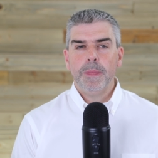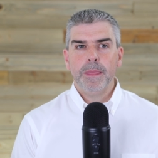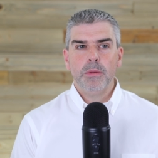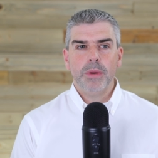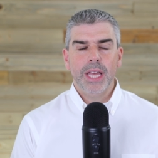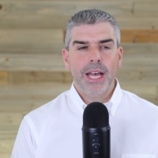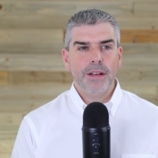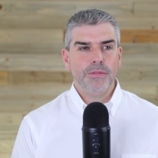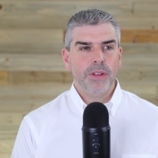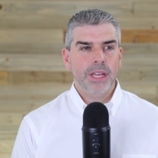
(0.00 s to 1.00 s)
we
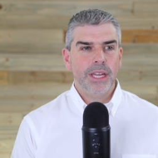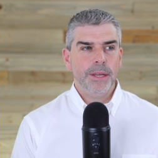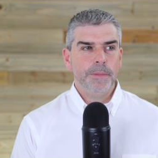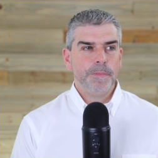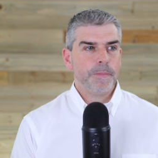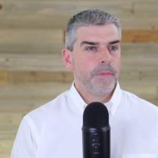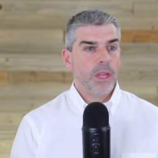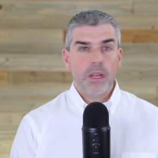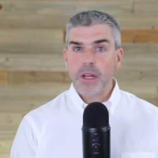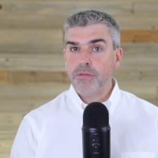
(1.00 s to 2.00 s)
have a
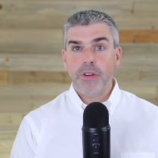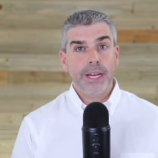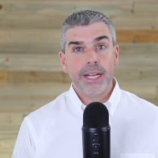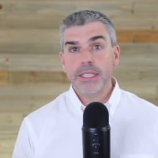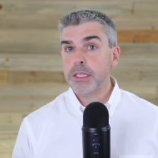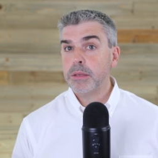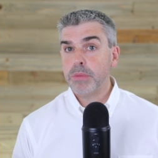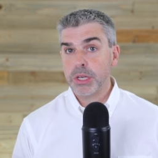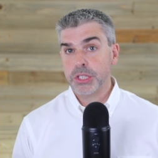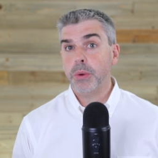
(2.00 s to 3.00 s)
finance
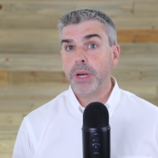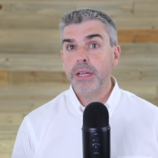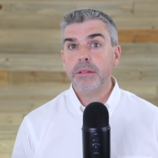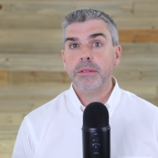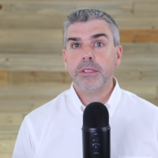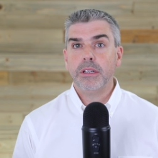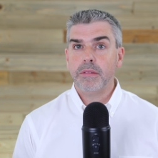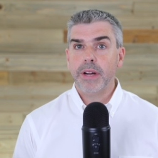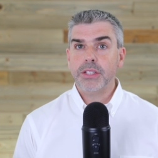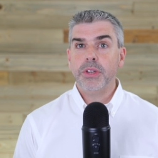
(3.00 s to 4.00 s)
persona,
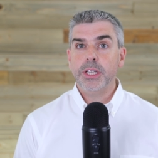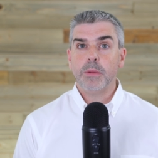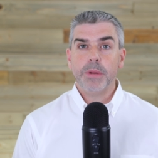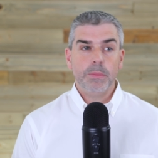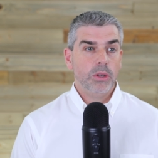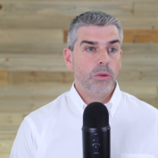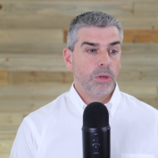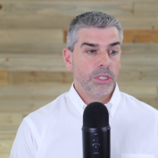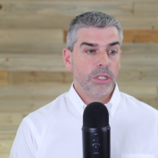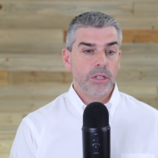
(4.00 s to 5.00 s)
right? So these are people who
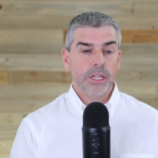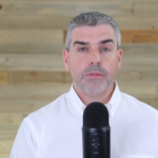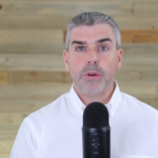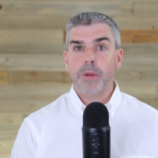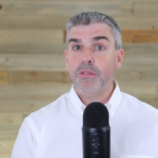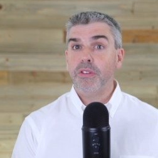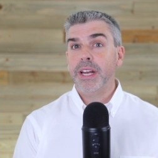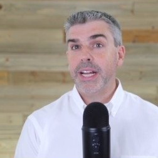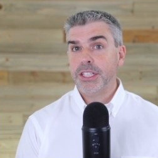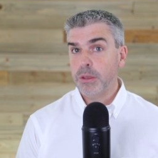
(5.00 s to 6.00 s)
want to look at it from a
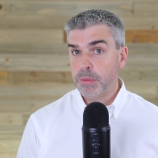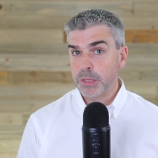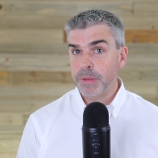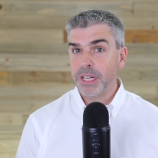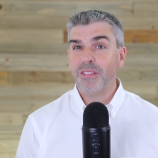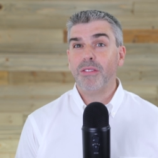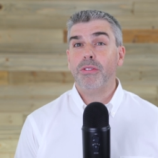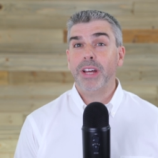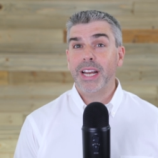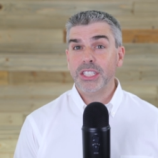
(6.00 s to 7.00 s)
financial perspective, of a
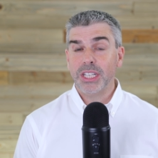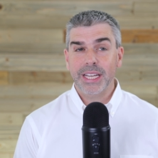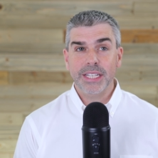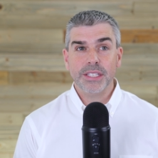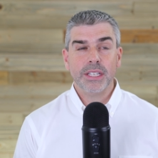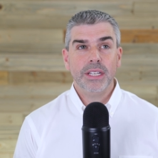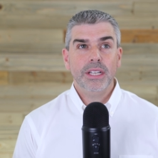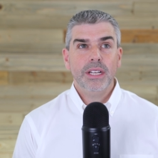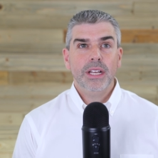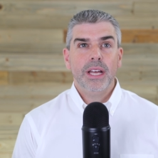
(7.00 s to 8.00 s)
financial lens.
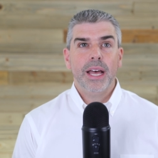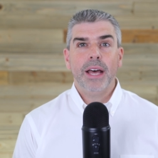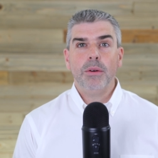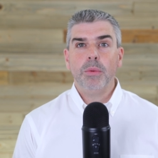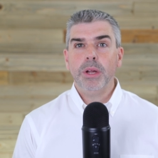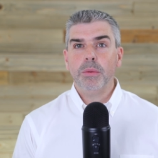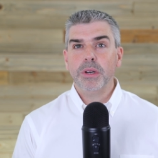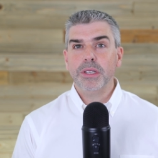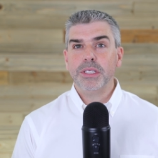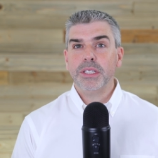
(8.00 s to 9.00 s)
And we would